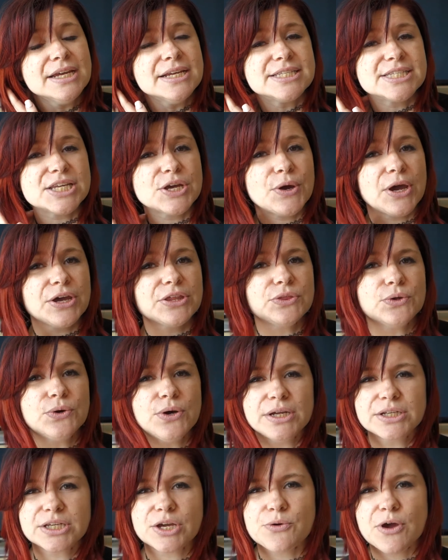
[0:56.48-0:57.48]
so I thought
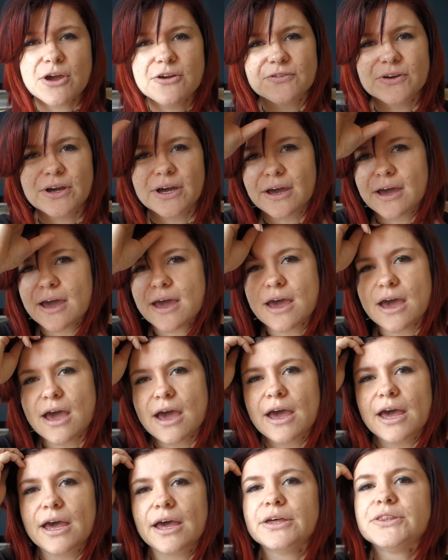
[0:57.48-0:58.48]
I'd go
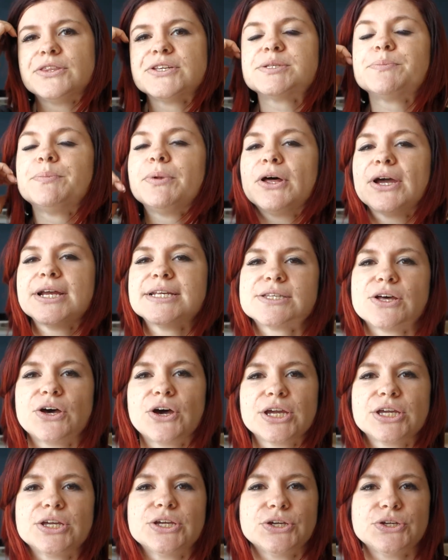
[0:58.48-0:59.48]
over the supplies that
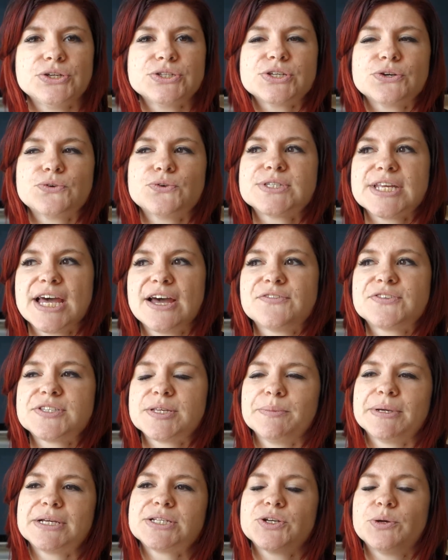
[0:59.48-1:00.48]
I use. I also have
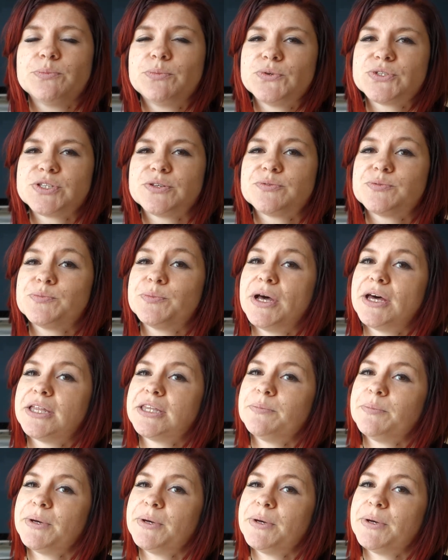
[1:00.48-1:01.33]
some examples of some other